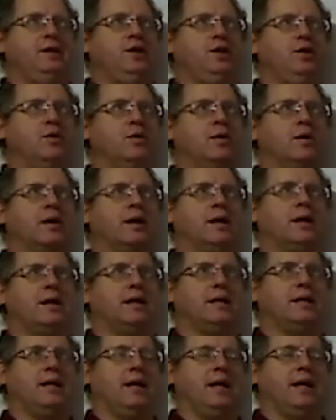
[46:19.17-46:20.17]
you are
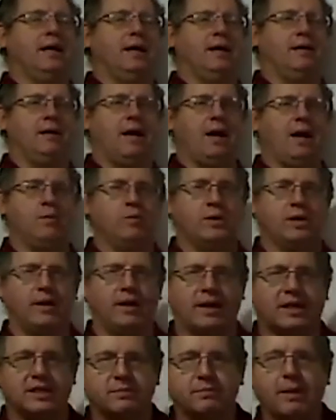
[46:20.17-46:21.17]
gonna, I would
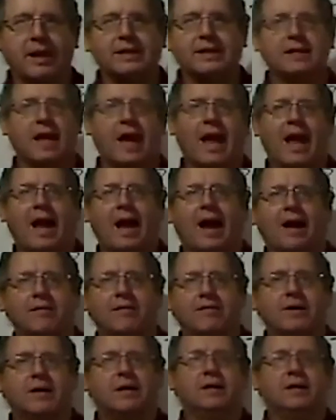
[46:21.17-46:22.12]
expect to have